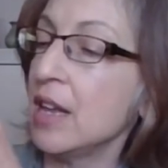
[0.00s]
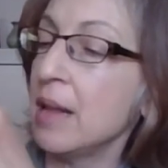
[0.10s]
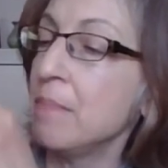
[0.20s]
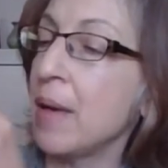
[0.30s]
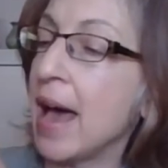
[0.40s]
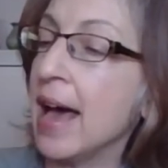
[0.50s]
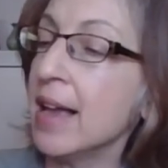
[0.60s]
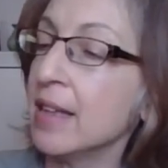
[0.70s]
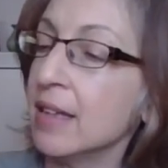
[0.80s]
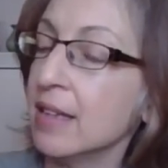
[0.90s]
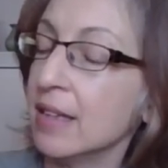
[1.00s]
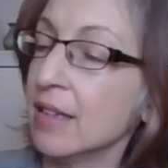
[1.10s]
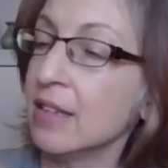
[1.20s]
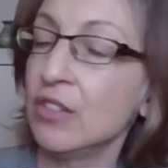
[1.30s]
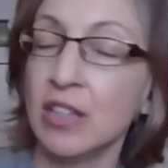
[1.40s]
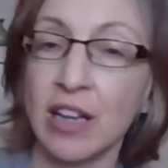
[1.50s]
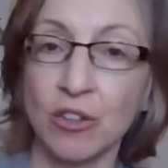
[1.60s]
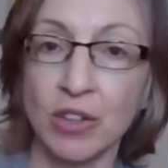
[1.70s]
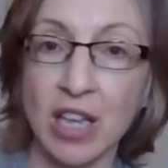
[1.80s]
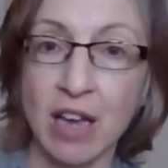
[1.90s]
and back. So now you
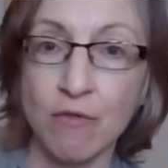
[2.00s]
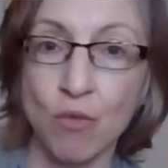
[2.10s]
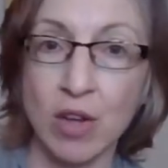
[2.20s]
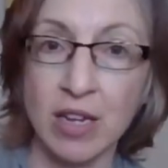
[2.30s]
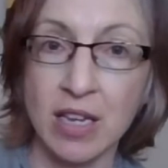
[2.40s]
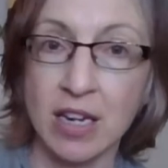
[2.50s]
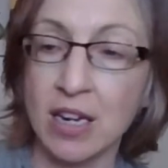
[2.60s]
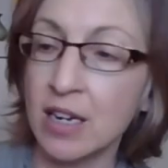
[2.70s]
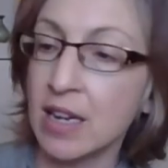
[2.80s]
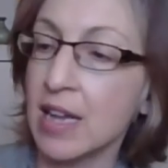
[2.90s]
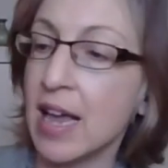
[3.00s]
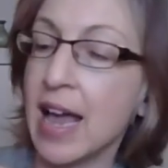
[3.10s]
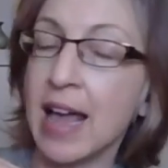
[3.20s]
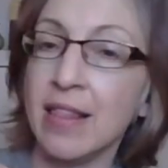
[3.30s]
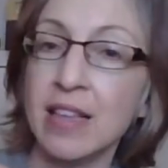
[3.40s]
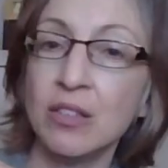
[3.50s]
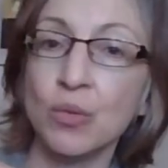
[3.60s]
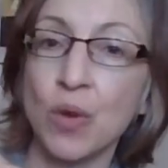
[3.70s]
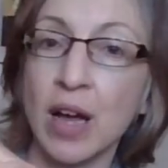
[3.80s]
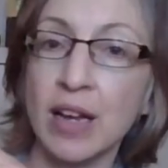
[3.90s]
only have 1 here. And this
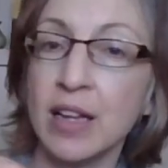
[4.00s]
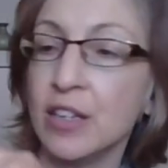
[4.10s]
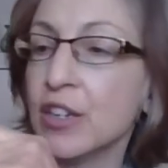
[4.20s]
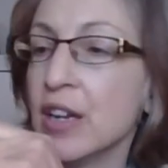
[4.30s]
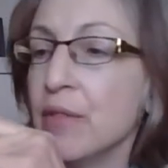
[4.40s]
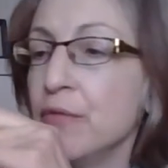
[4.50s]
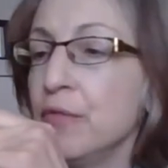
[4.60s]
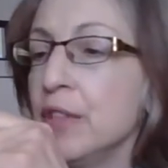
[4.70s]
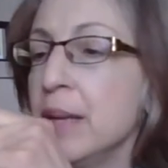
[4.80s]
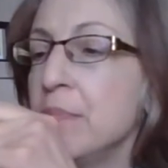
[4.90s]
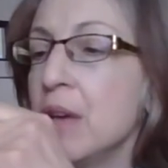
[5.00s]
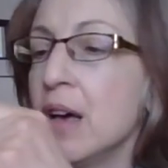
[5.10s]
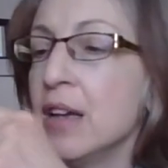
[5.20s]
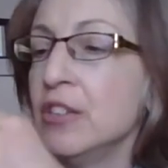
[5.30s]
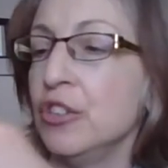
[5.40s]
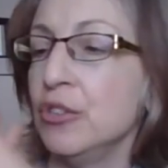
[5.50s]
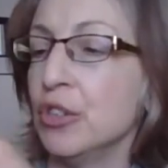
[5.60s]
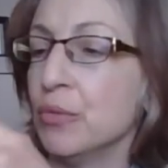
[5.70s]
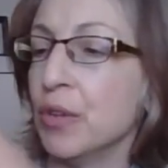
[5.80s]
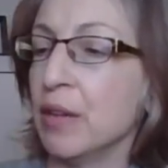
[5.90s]
one, you're going to flip onto
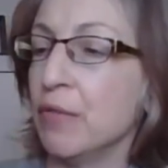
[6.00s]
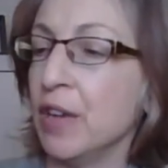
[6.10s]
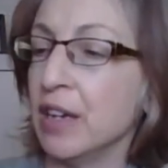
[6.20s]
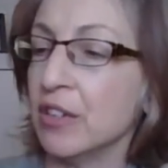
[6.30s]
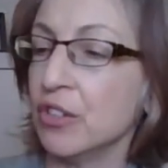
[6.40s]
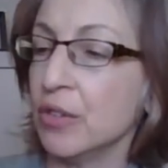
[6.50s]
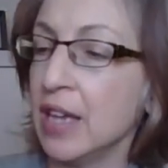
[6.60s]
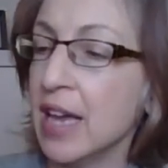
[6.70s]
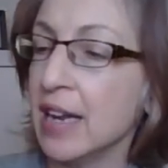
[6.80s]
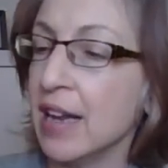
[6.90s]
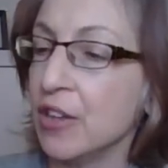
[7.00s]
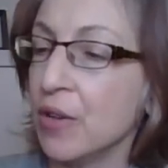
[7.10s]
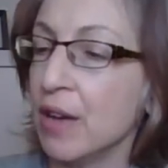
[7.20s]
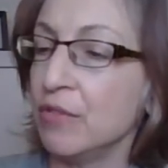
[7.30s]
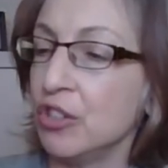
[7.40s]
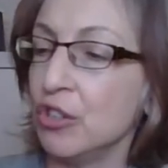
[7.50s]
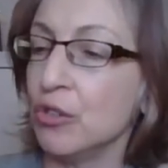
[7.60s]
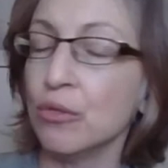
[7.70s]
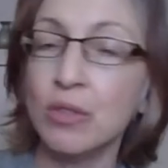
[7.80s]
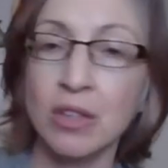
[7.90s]
your ring finger. So again, now you have
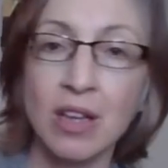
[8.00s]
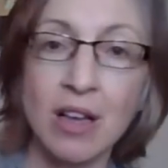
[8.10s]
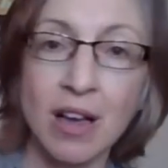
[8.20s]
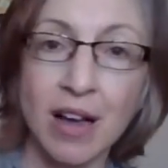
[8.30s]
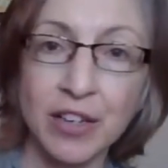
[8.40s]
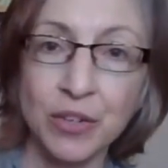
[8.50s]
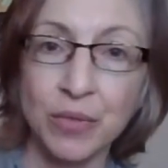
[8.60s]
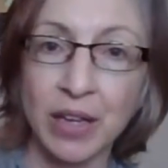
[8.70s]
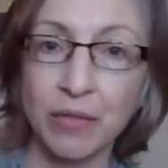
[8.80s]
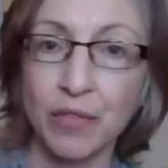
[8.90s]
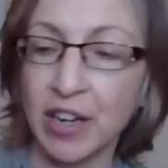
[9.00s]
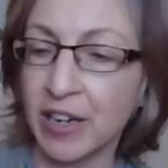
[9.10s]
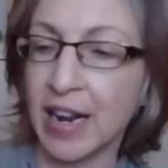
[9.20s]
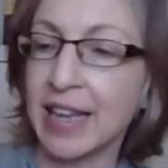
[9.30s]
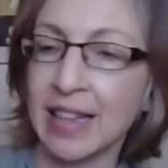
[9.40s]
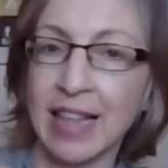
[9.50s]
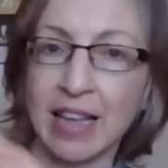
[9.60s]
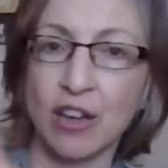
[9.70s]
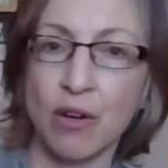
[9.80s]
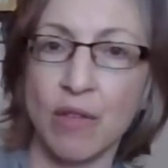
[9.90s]
2 on your ring finger, and I can
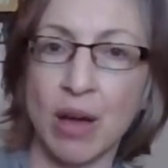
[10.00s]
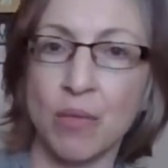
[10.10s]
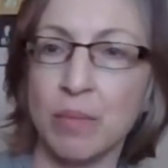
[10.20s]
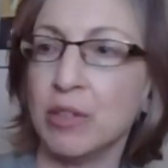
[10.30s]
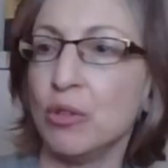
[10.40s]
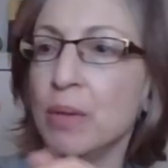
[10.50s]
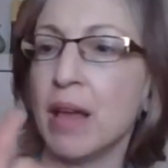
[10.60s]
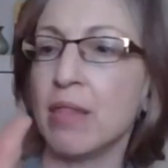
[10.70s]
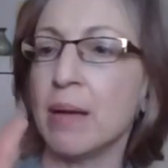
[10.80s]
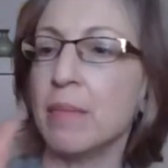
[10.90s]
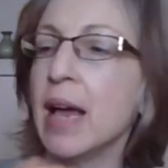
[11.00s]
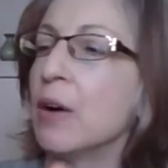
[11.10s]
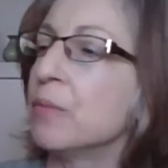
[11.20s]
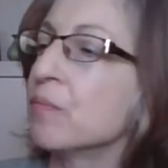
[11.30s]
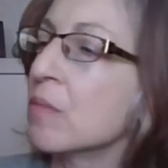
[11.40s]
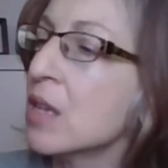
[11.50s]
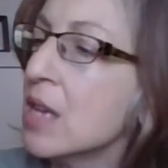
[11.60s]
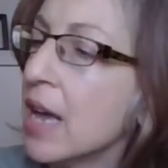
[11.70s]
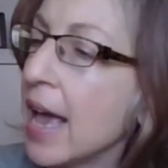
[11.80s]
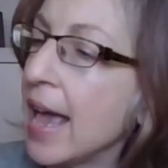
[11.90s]
let go of that one between my thumb now.
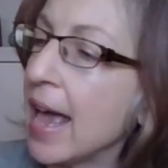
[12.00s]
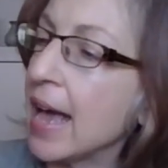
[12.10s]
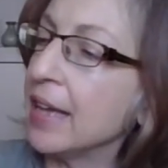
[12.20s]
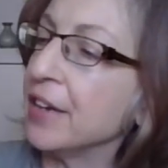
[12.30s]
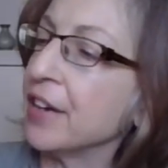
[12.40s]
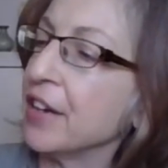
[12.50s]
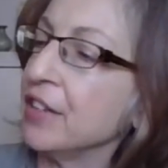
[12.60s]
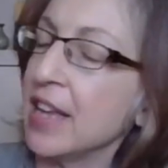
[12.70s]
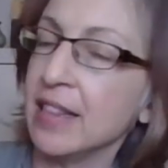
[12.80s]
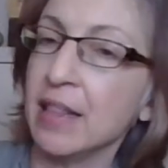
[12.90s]
You're going to take